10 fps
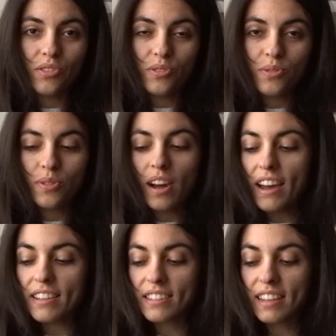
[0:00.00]
you
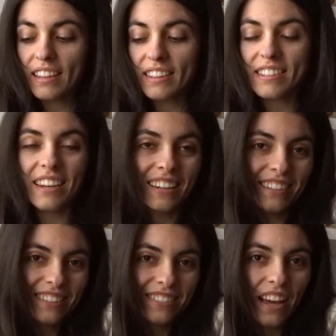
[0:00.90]
guys can
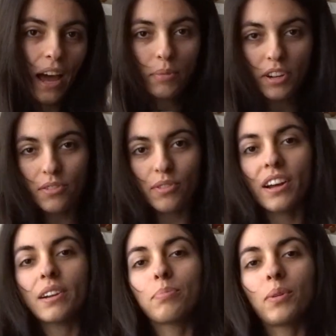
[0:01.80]
decide. I'm gonna
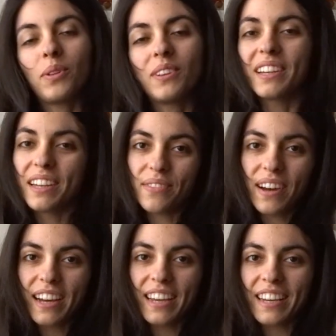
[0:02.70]
run a poll in
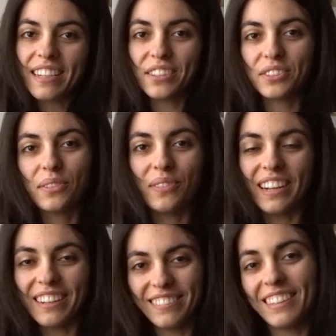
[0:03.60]
my social
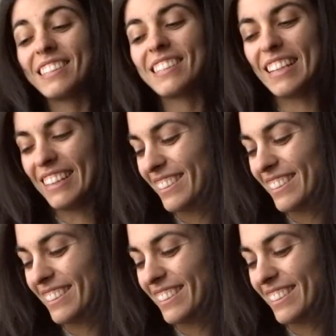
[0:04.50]
media. Let's see.